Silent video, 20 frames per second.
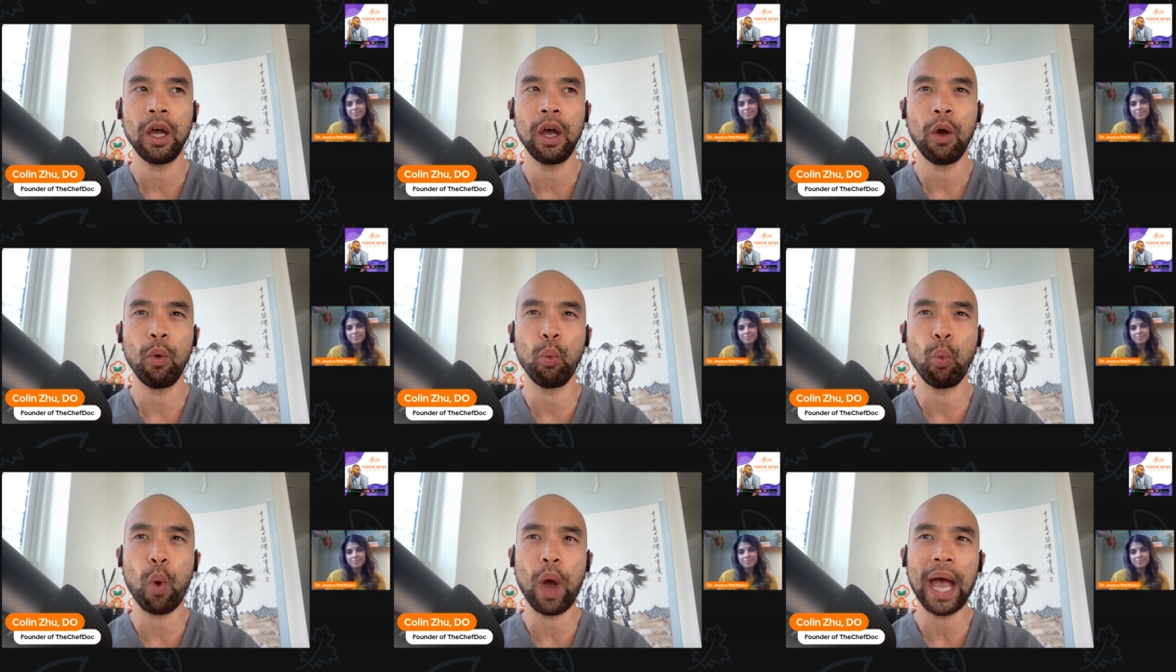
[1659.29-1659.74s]

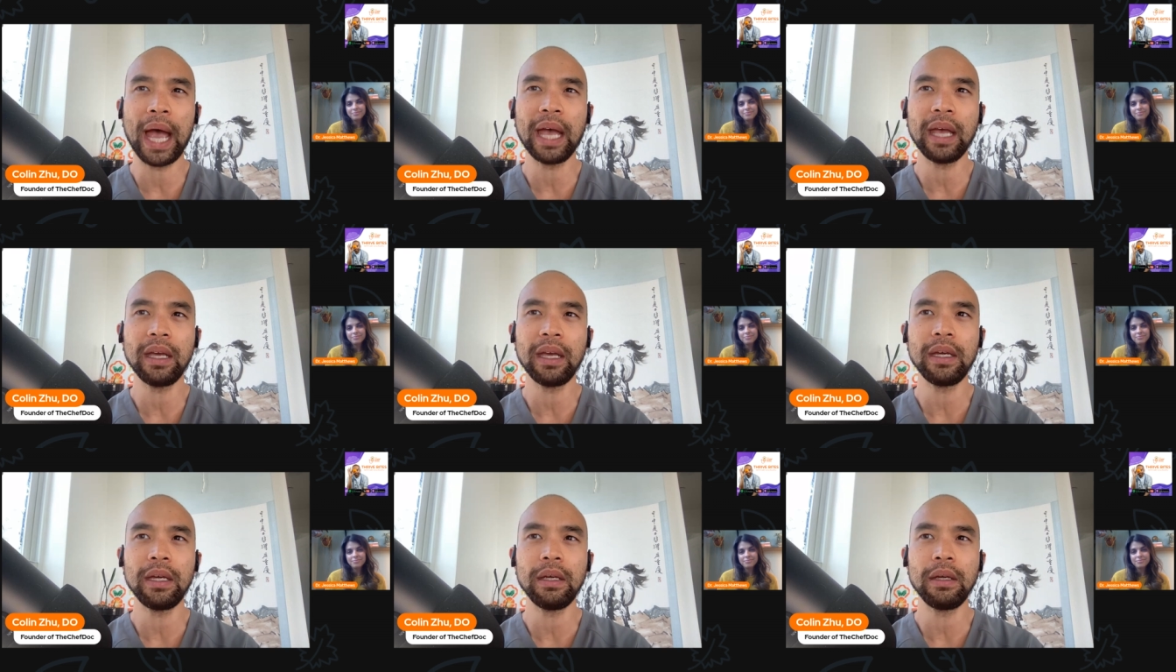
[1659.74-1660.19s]

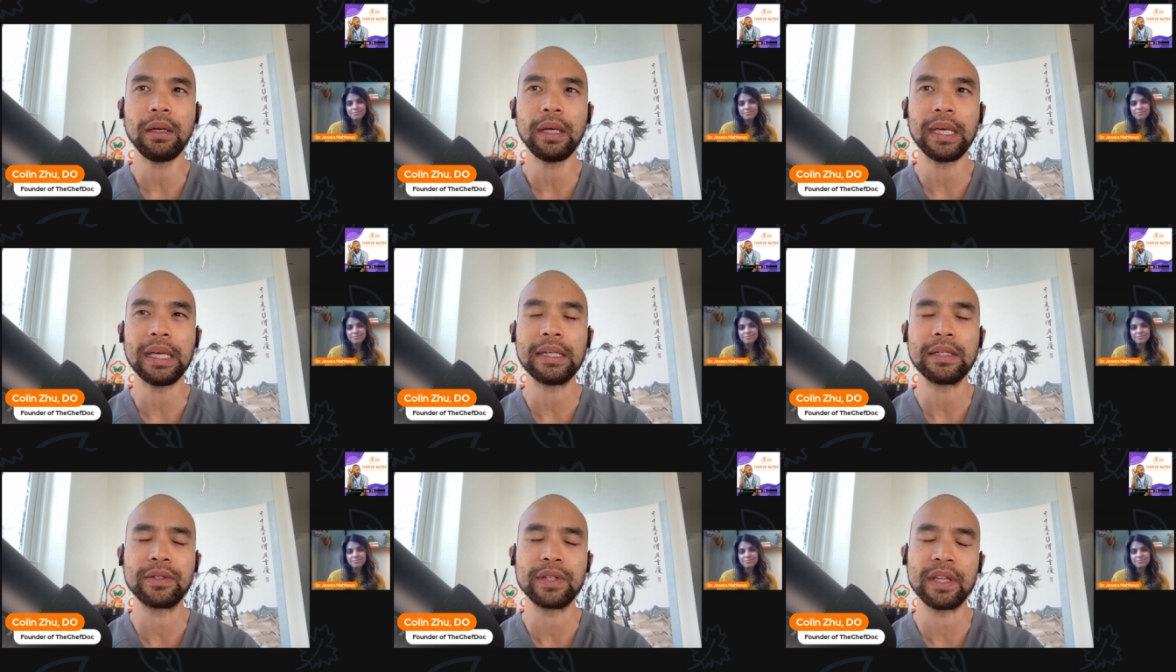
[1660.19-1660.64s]
why
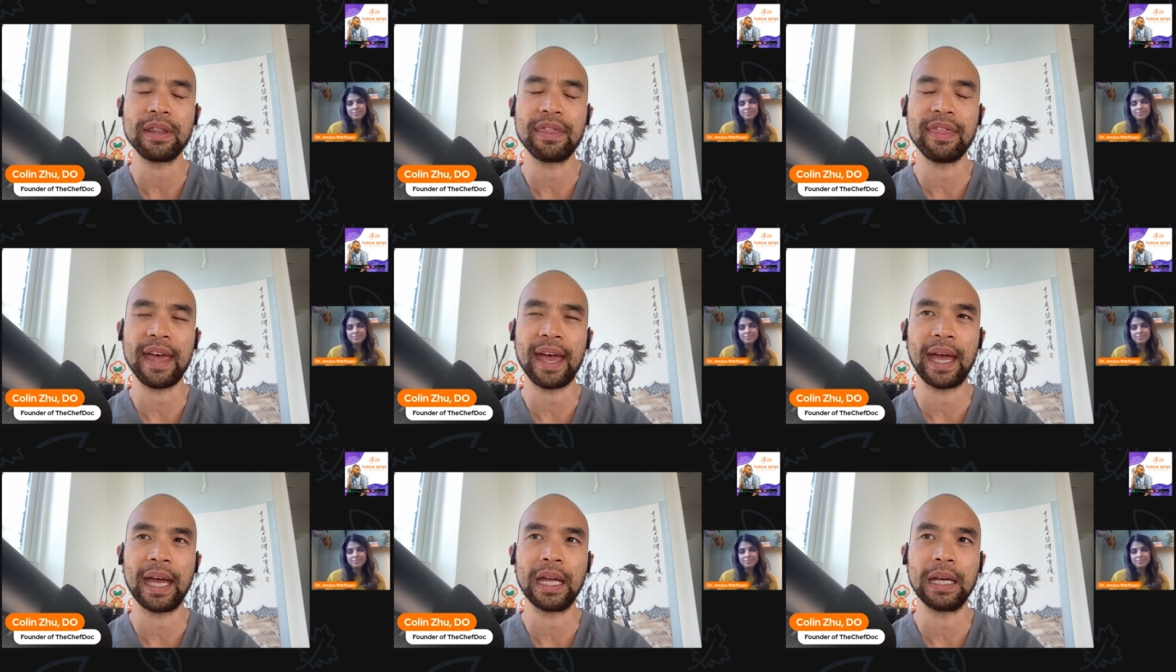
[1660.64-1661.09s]
is it
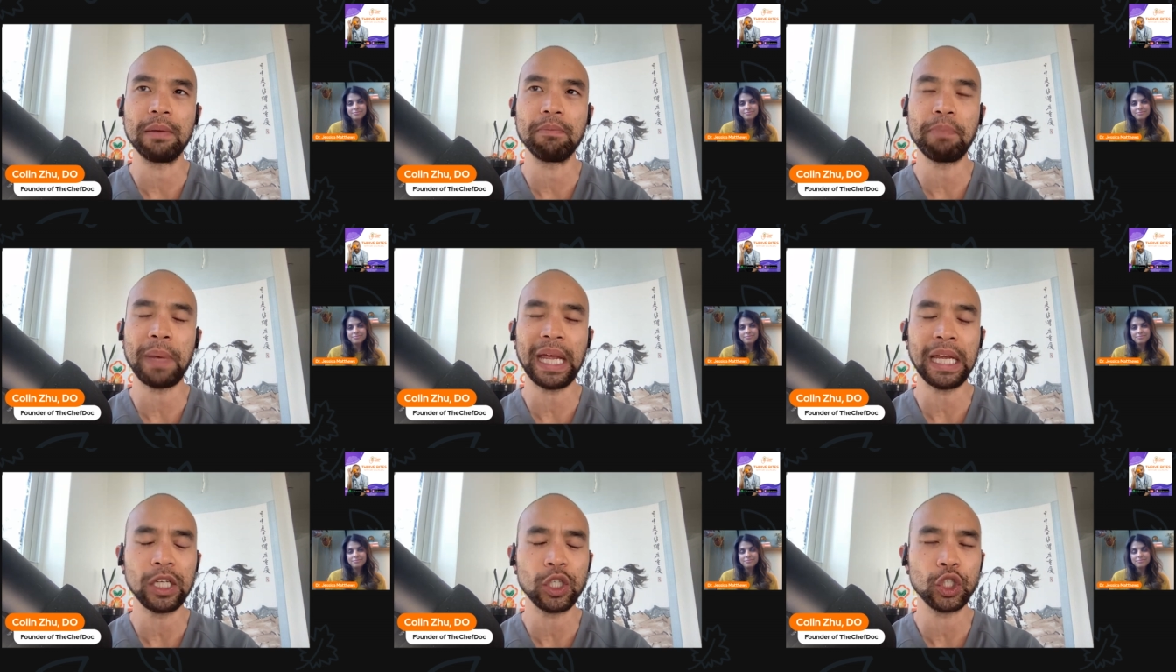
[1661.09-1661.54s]
that
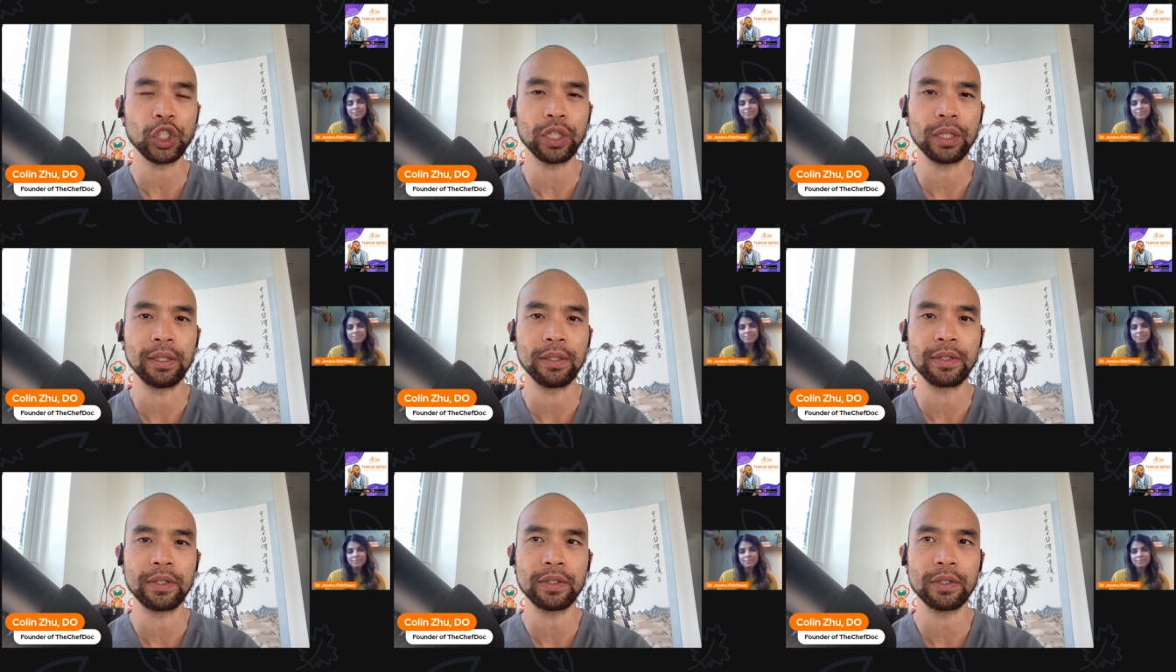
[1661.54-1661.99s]

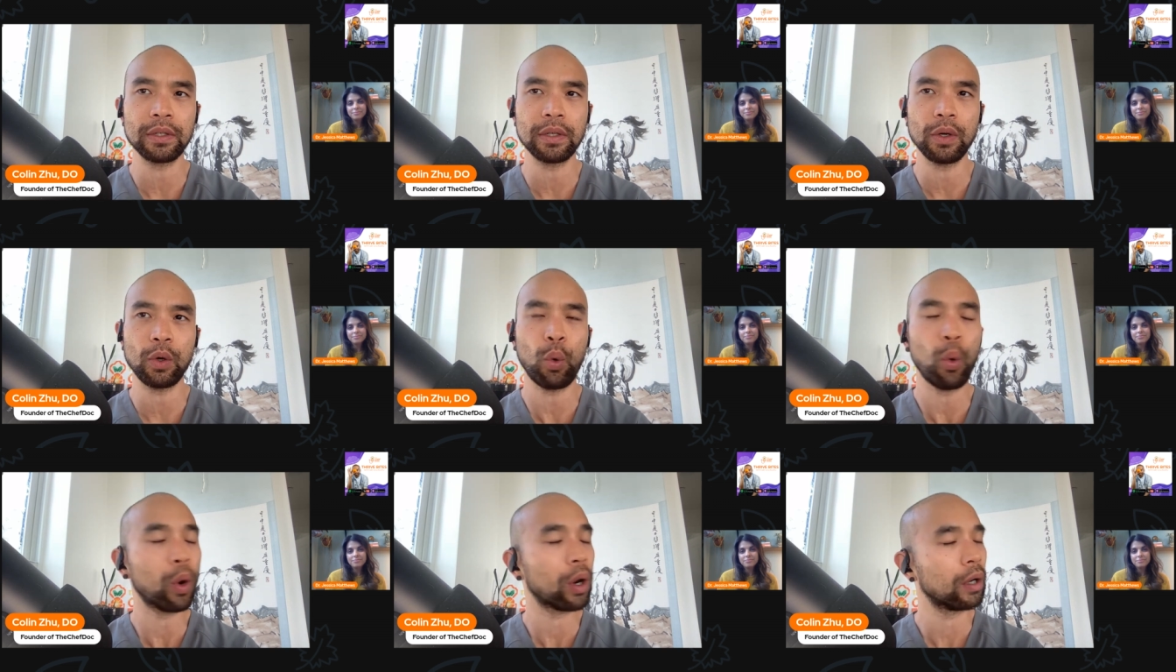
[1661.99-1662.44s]
patients
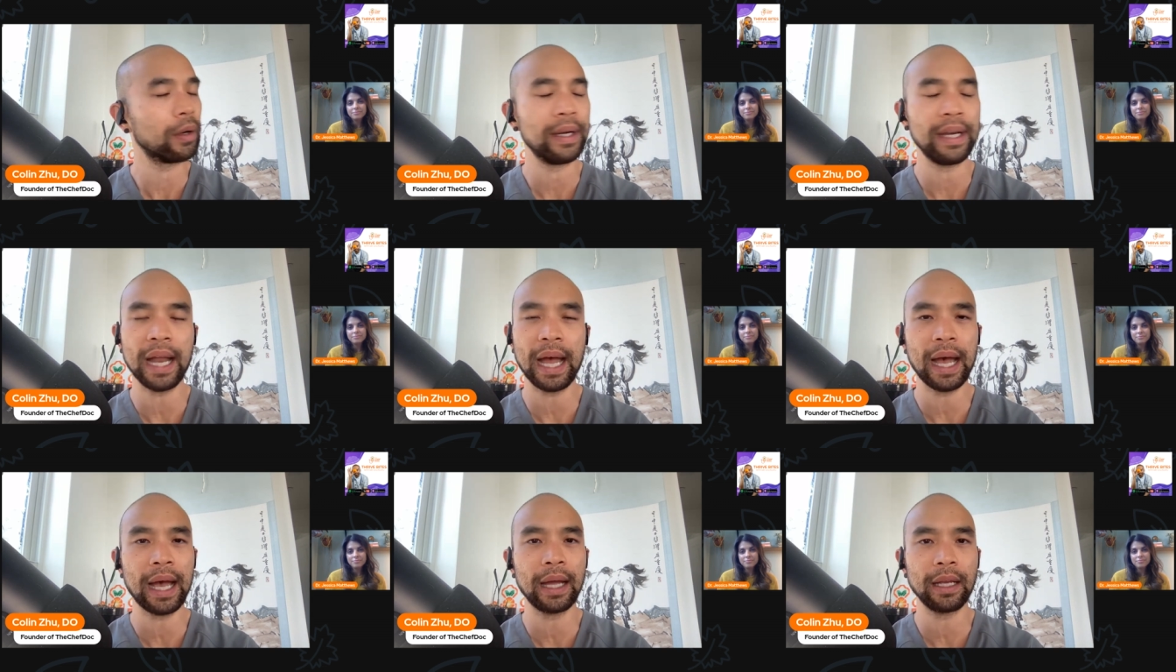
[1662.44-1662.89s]
who are
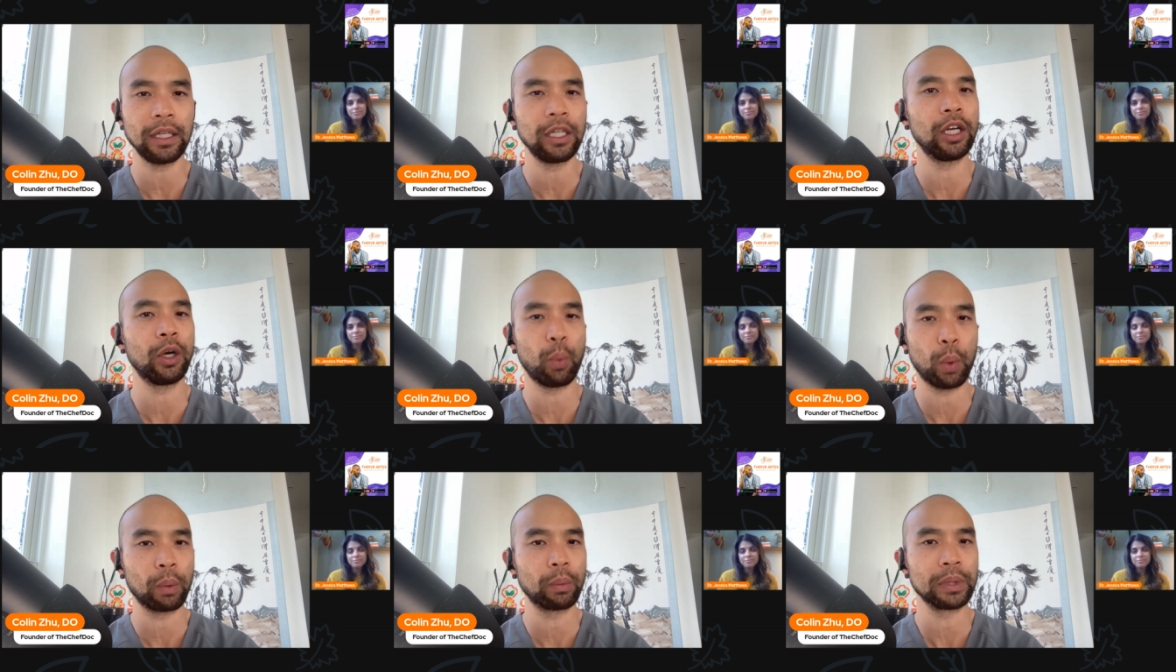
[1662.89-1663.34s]
not you
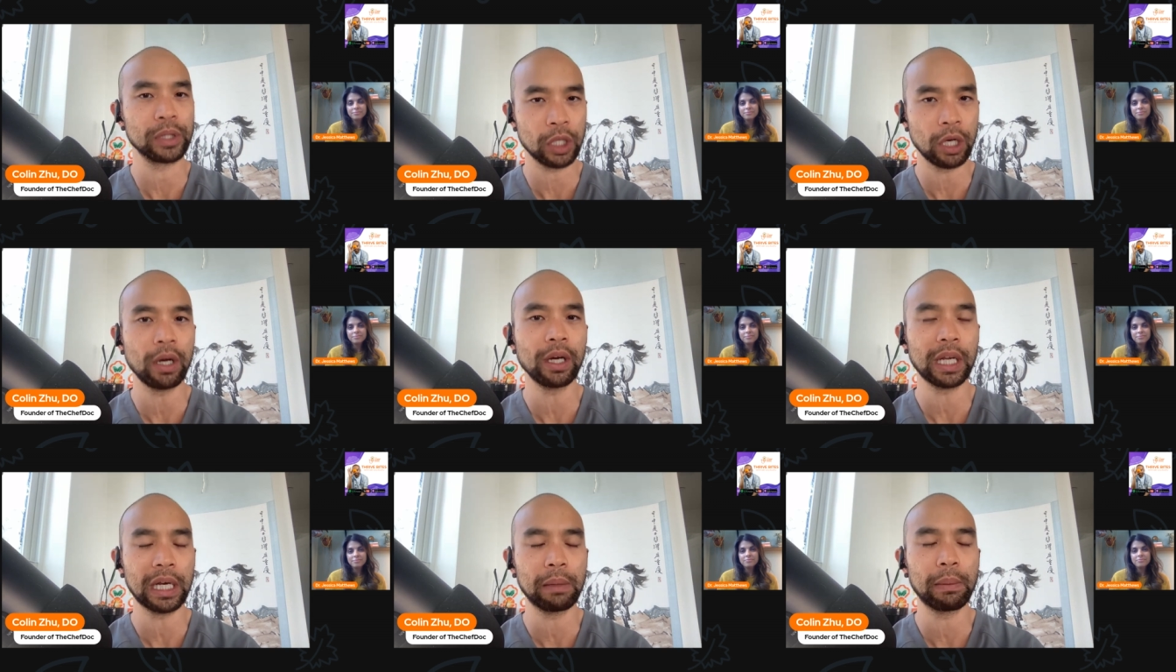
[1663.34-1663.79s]
know when we're
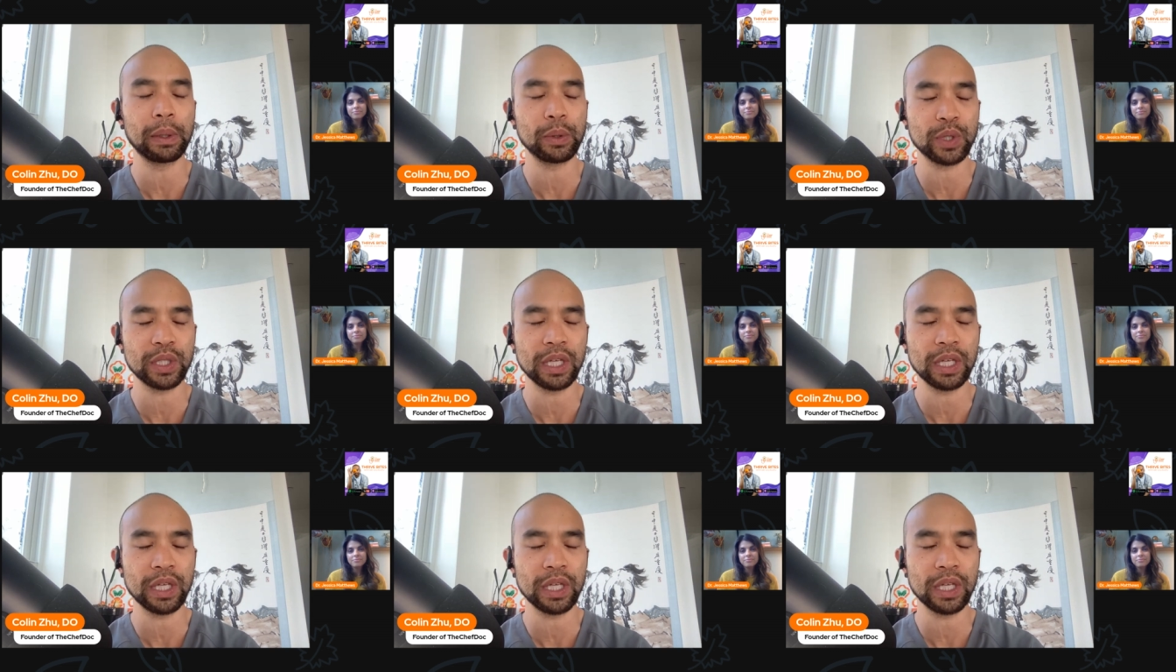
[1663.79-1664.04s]
talking about